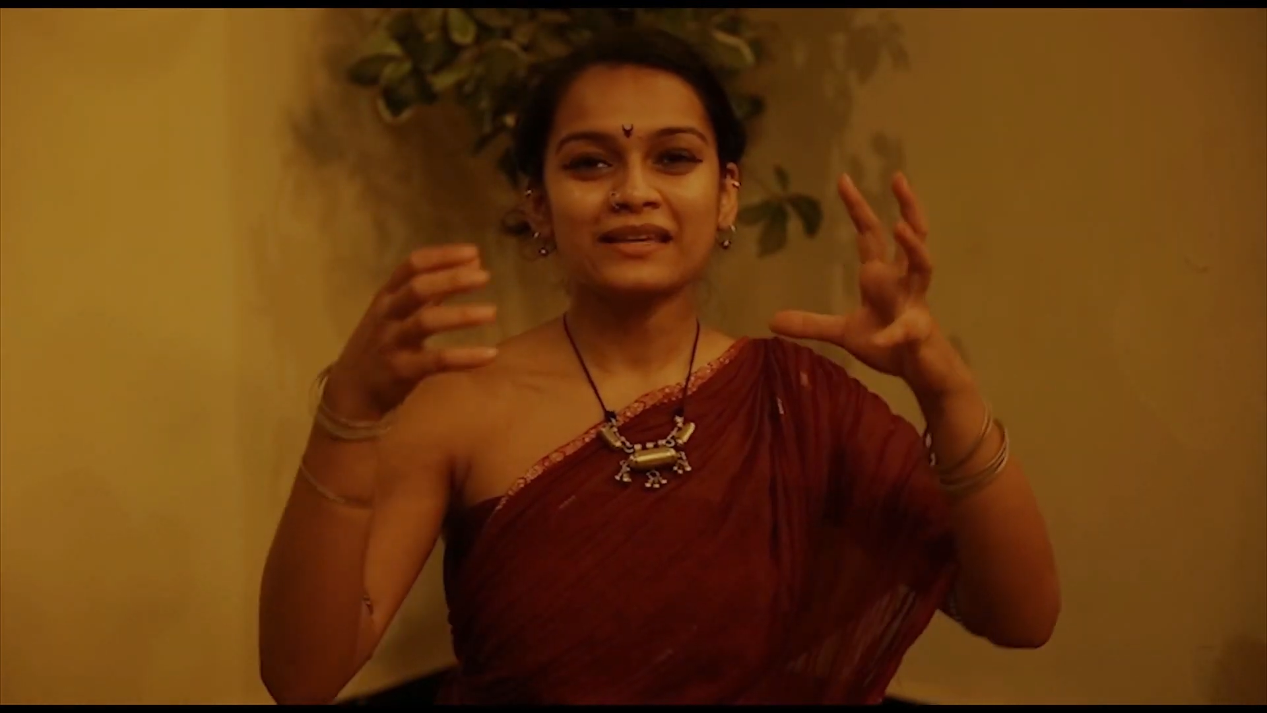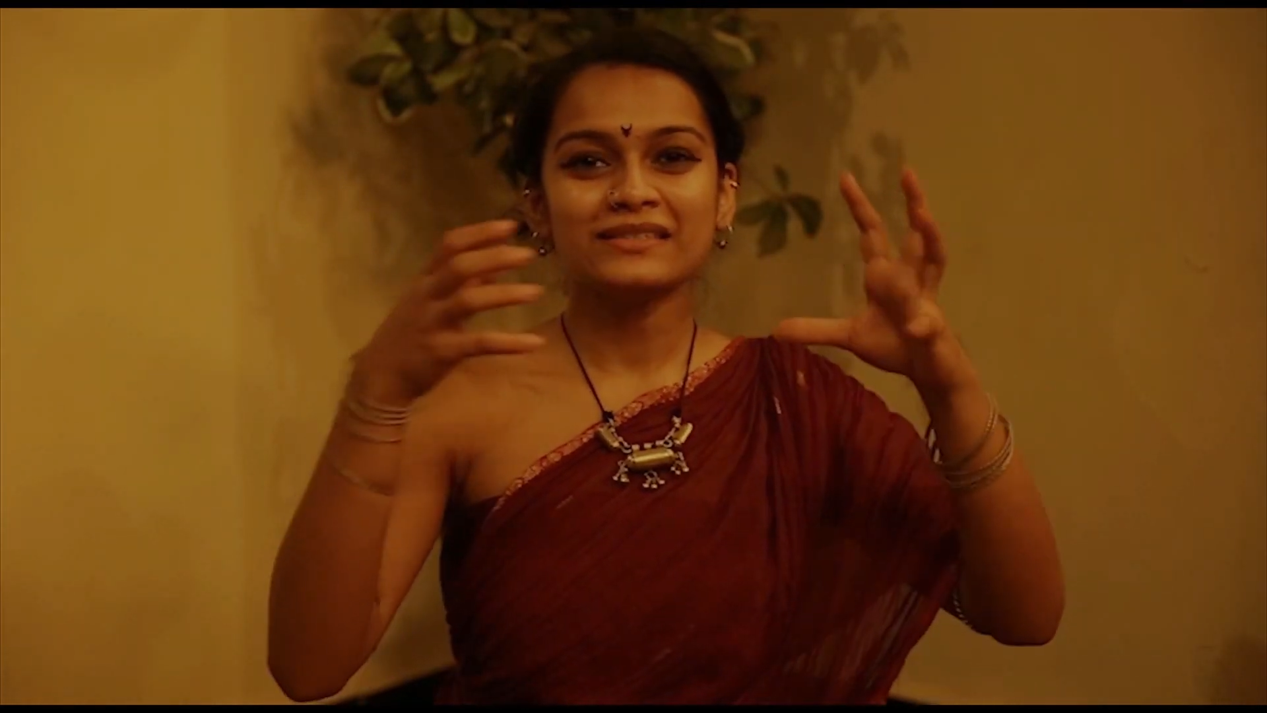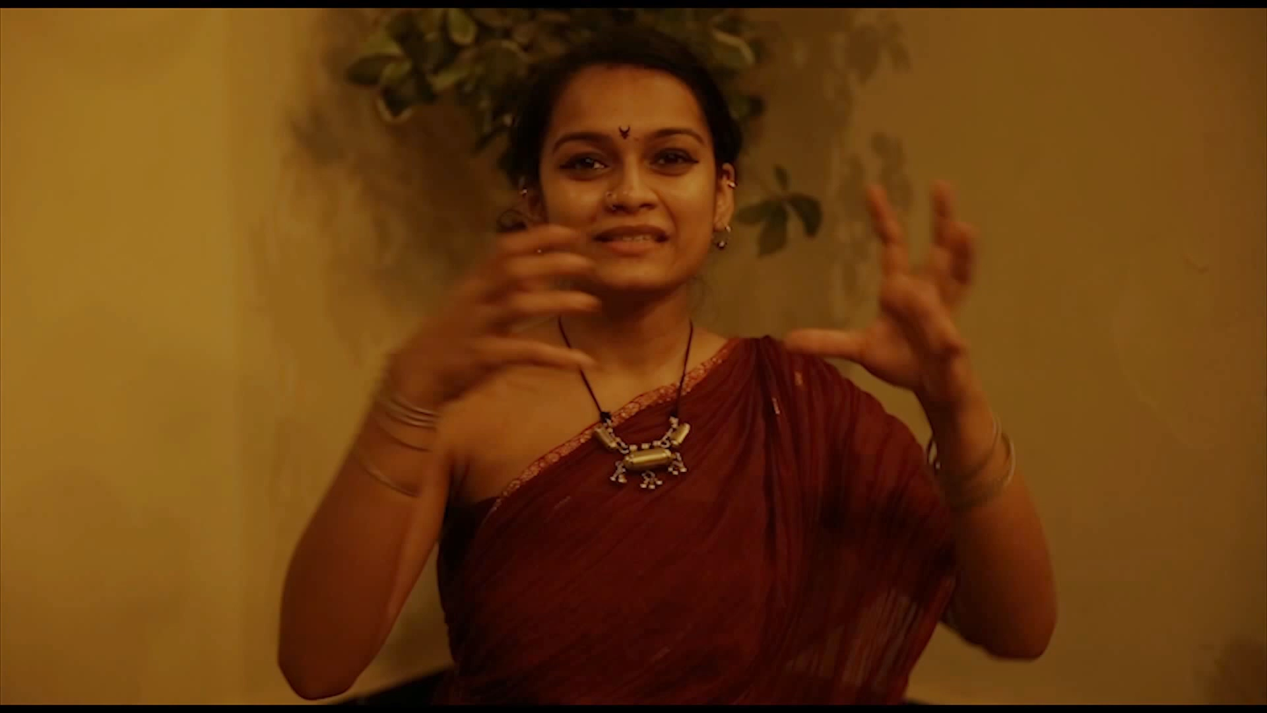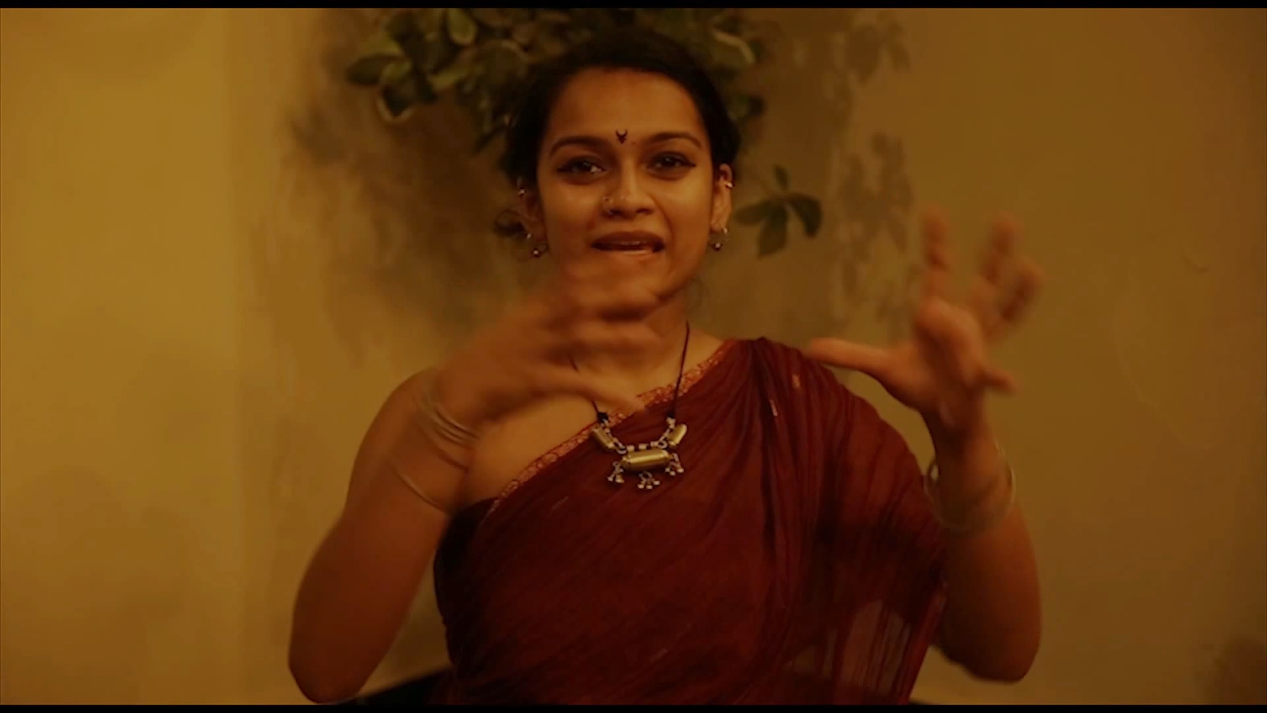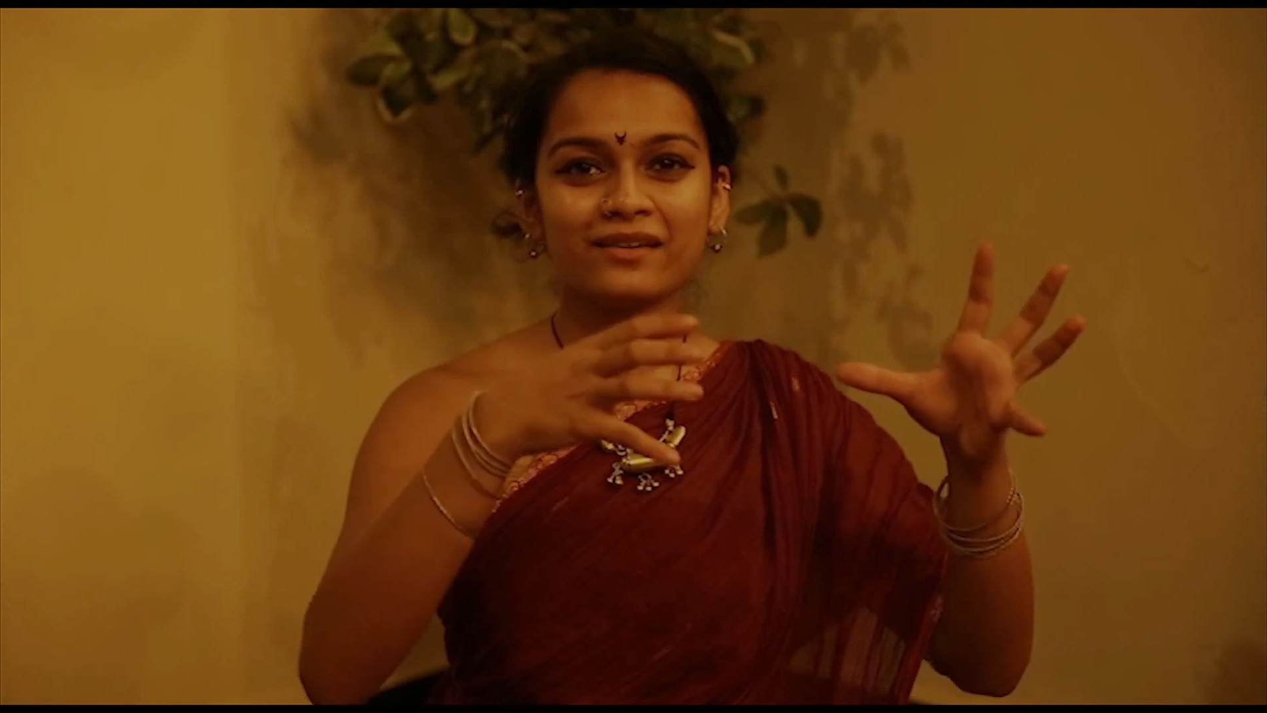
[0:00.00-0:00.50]

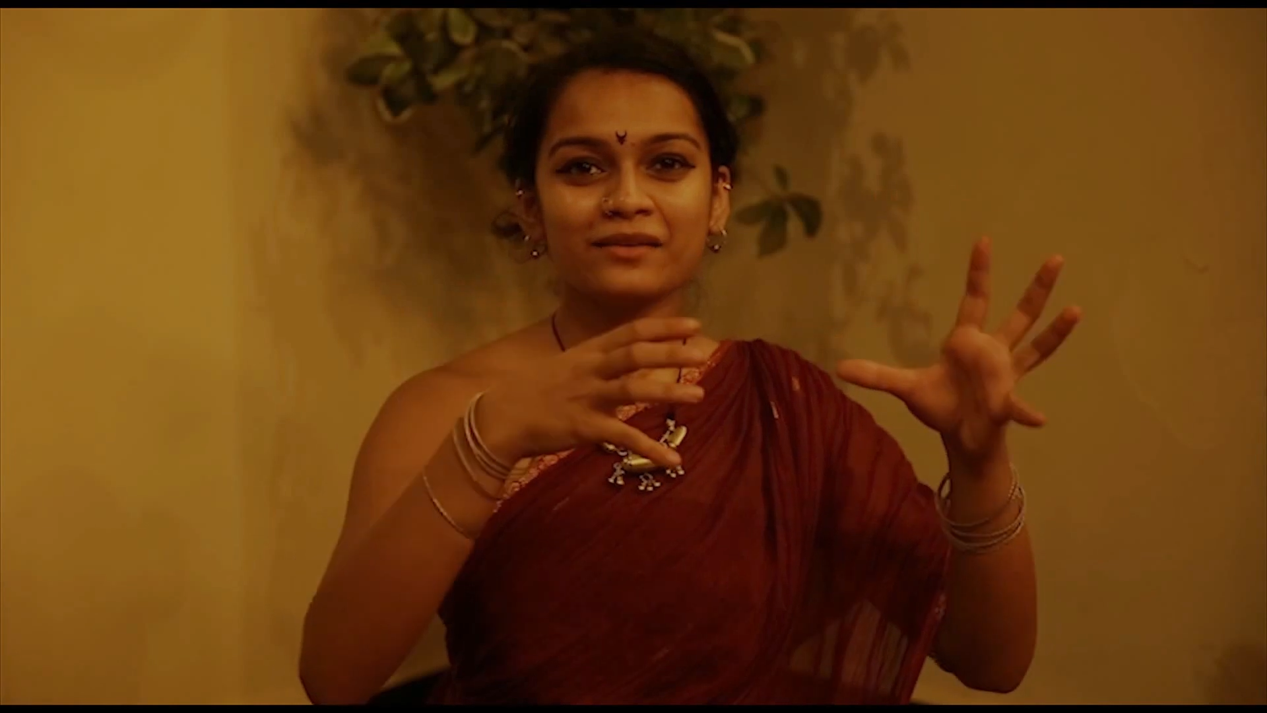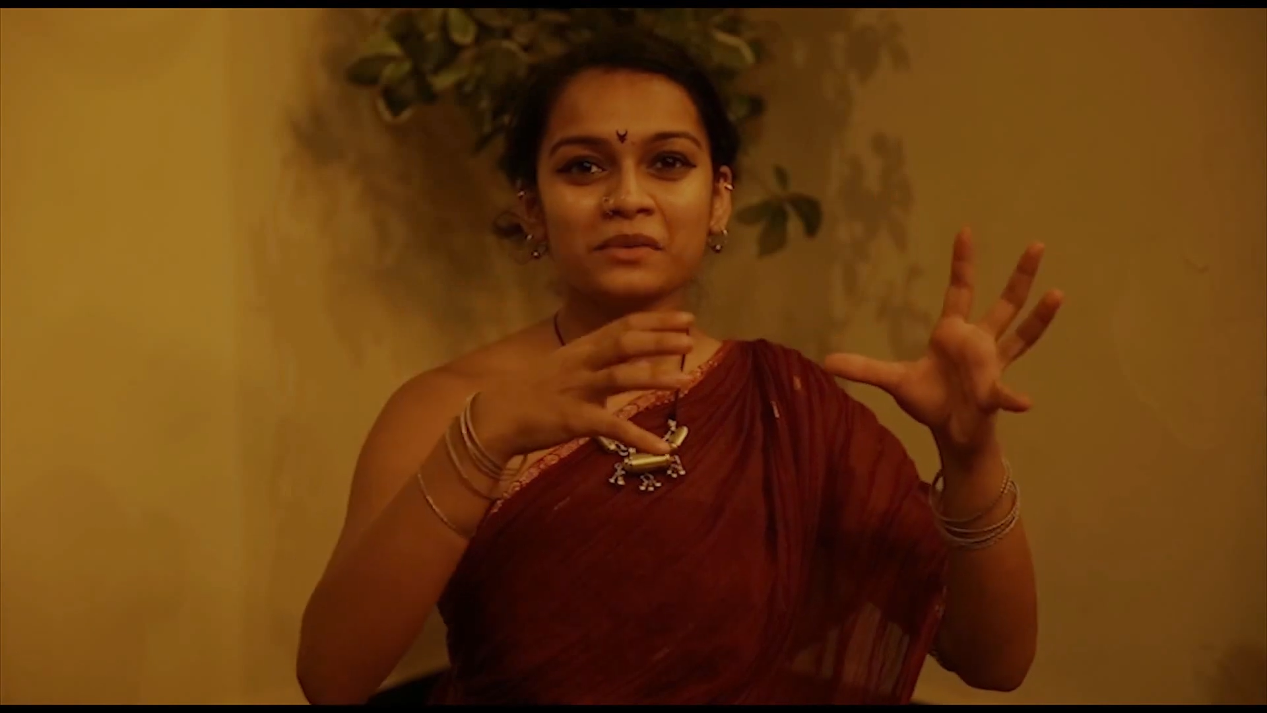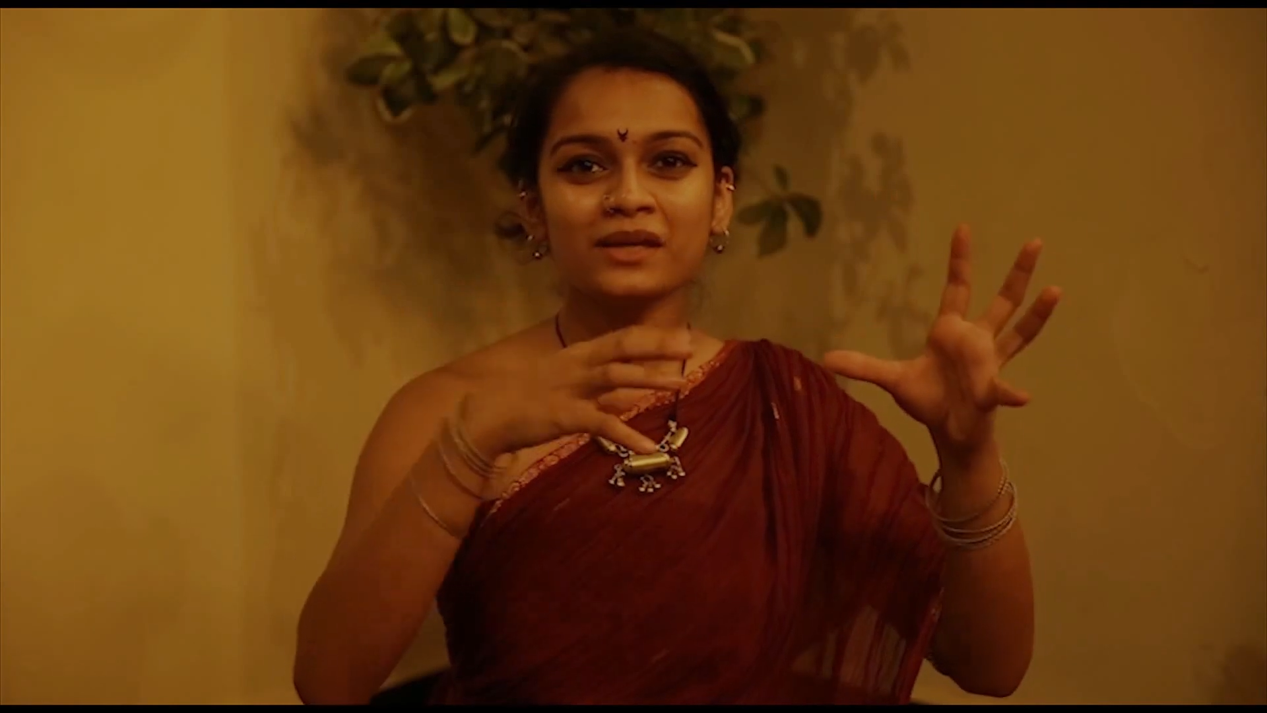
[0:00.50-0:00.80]
has taken